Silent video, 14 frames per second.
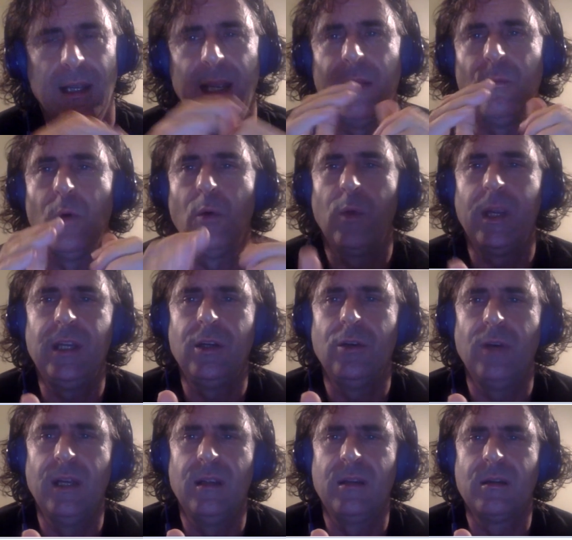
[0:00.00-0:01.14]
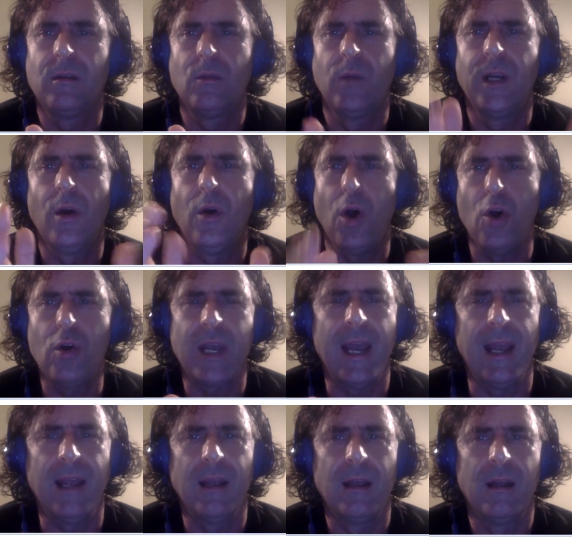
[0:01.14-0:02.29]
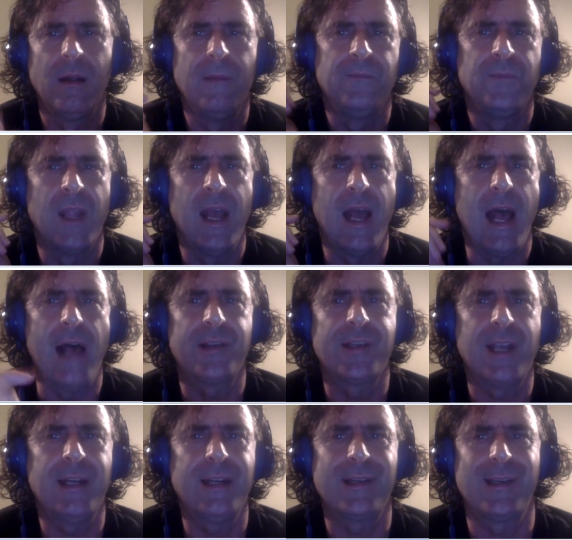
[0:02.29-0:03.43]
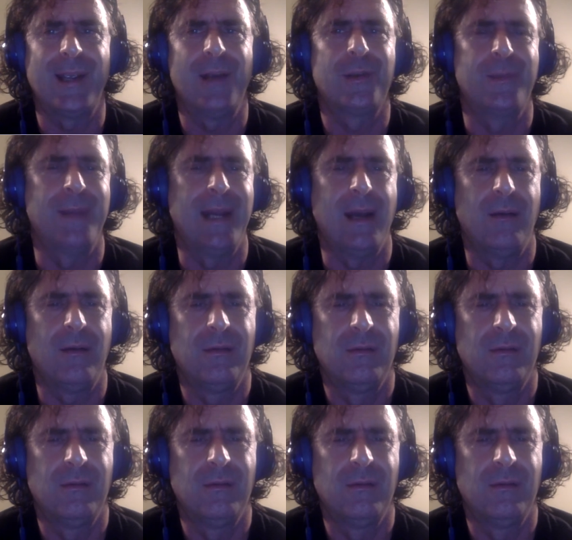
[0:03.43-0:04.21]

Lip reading: And what we do is we go, okay, I'll send a salesman out.